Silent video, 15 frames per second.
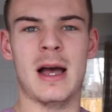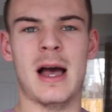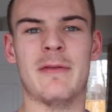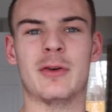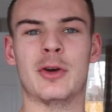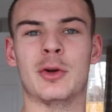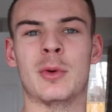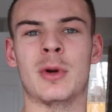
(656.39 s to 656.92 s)
have
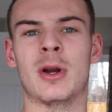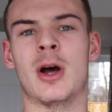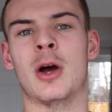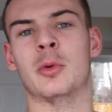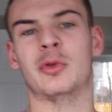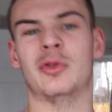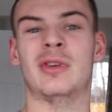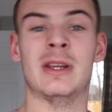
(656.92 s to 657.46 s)
a good one.
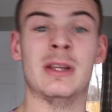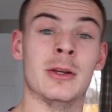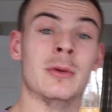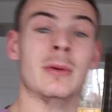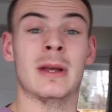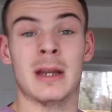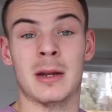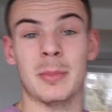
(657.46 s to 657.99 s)
I'll see
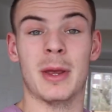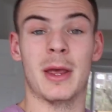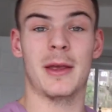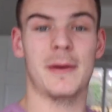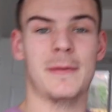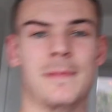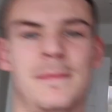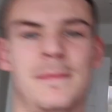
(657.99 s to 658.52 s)
you in a bit.